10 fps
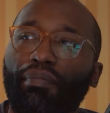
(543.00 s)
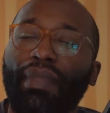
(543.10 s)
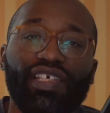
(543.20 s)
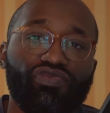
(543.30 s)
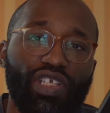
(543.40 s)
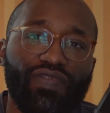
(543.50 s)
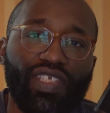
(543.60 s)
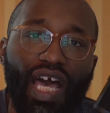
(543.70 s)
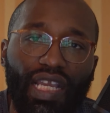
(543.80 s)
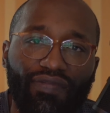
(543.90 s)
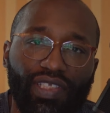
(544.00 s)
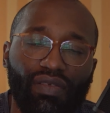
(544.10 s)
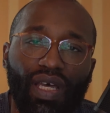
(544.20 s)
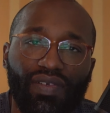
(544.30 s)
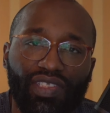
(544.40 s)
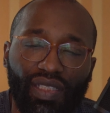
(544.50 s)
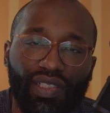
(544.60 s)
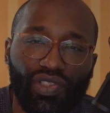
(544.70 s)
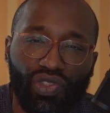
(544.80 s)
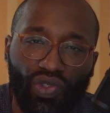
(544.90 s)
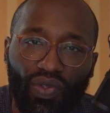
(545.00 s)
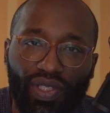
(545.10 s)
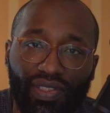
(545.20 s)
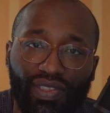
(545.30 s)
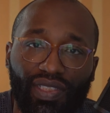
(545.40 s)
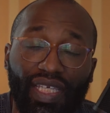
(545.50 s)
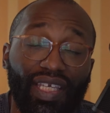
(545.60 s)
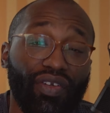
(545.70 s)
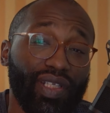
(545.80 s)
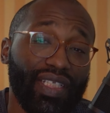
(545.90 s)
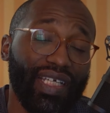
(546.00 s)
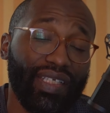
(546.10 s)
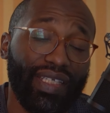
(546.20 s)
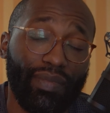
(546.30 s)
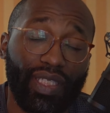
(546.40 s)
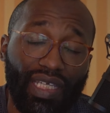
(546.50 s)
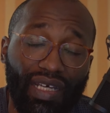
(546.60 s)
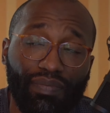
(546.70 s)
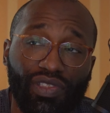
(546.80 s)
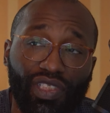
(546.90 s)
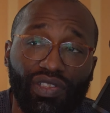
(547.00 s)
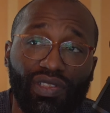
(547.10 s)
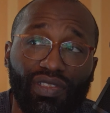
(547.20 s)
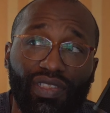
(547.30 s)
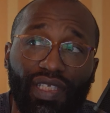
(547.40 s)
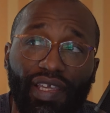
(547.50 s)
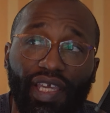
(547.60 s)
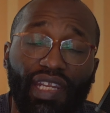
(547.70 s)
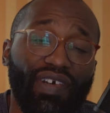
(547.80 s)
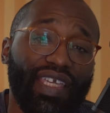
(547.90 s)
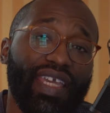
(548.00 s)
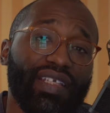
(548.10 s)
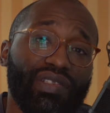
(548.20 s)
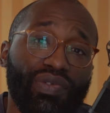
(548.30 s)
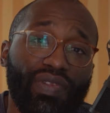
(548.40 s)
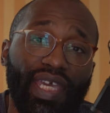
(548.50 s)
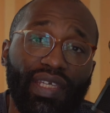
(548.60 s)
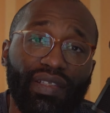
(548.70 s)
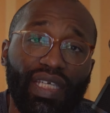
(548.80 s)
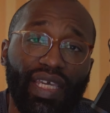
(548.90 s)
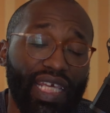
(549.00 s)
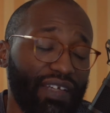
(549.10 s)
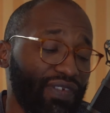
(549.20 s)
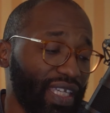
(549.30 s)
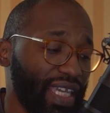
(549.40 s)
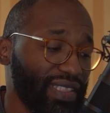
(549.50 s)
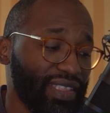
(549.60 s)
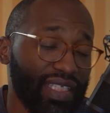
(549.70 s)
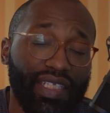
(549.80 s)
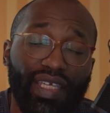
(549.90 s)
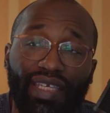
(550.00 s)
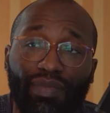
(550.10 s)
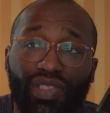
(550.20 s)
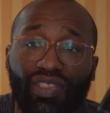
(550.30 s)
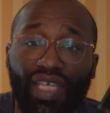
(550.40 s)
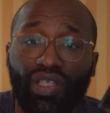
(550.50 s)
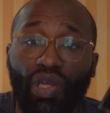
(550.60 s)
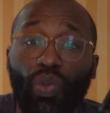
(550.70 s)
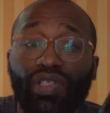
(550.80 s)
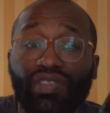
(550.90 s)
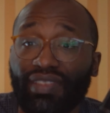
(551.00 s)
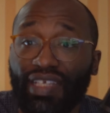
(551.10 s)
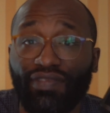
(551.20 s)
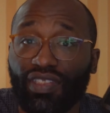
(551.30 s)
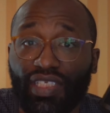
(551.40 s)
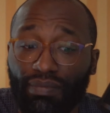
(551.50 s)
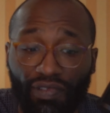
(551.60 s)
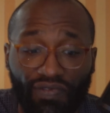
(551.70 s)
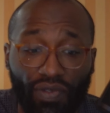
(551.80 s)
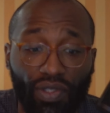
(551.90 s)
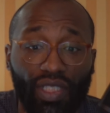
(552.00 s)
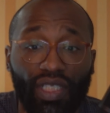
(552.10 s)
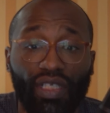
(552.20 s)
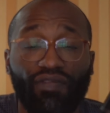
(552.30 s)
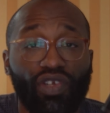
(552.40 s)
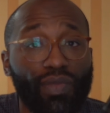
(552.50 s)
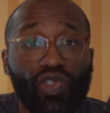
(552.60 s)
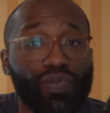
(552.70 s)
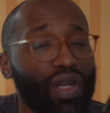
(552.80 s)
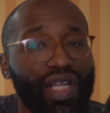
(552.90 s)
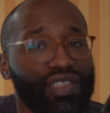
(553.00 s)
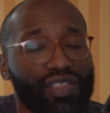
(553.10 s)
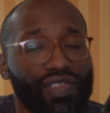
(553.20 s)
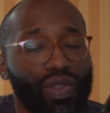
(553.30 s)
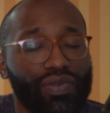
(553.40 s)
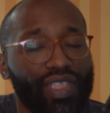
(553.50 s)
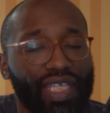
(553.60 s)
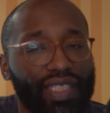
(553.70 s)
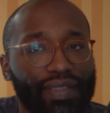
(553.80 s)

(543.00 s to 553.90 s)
My street photography is about telling stories and creating dynamic compositions. And if I can't do that, and if I can't take an image that no one has never seen before, for the most part, I just won't take